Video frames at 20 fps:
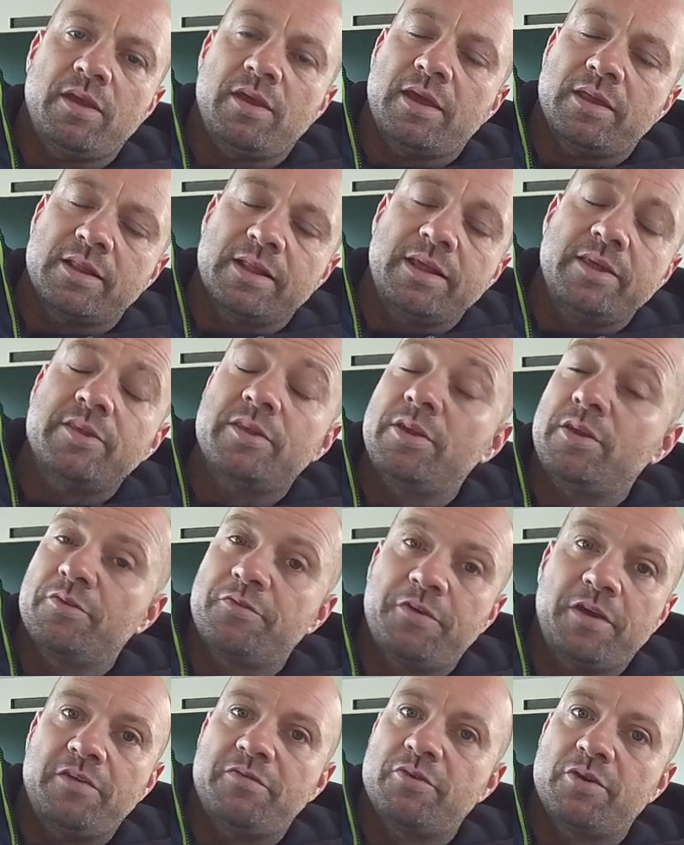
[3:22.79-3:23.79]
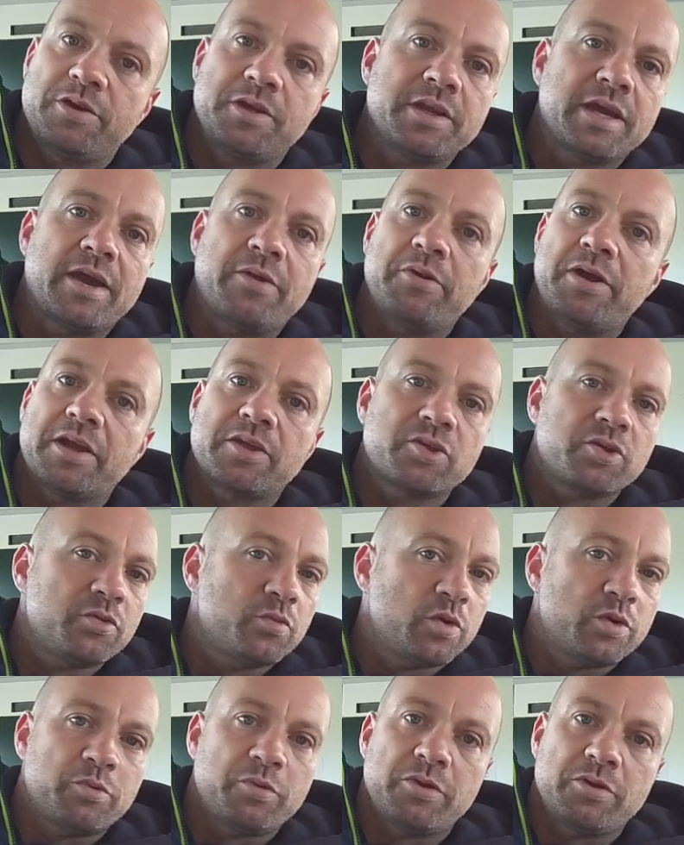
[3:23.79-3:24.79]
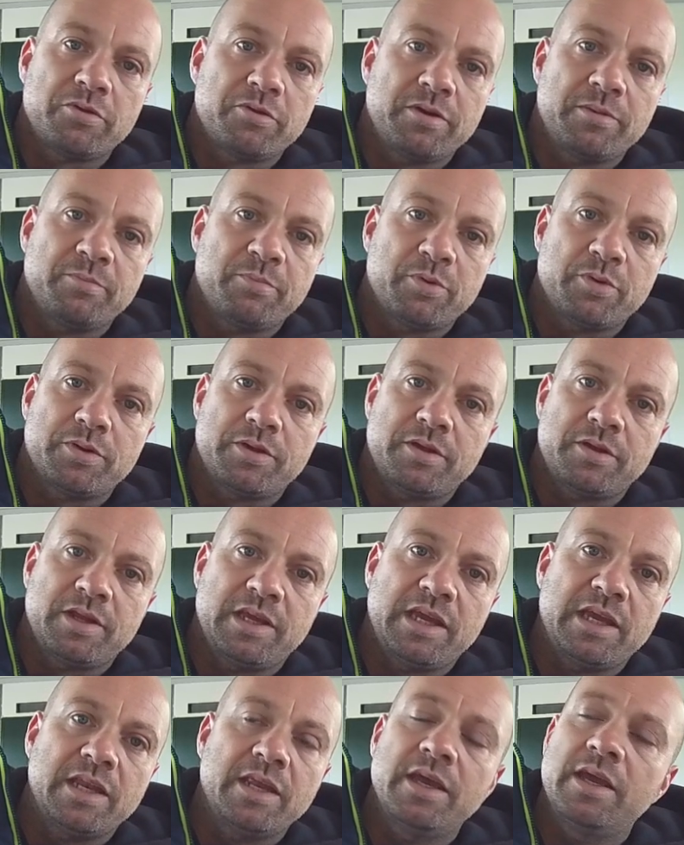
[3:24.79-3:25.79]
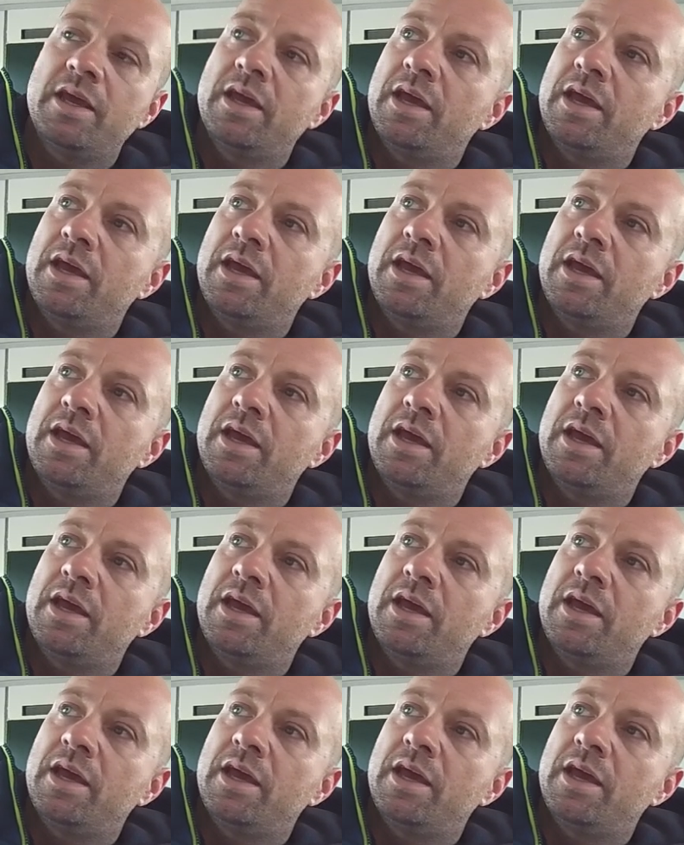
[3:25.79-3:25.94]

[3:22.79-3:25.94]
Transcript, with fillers: at least in your favorite direction, what rudder input you need.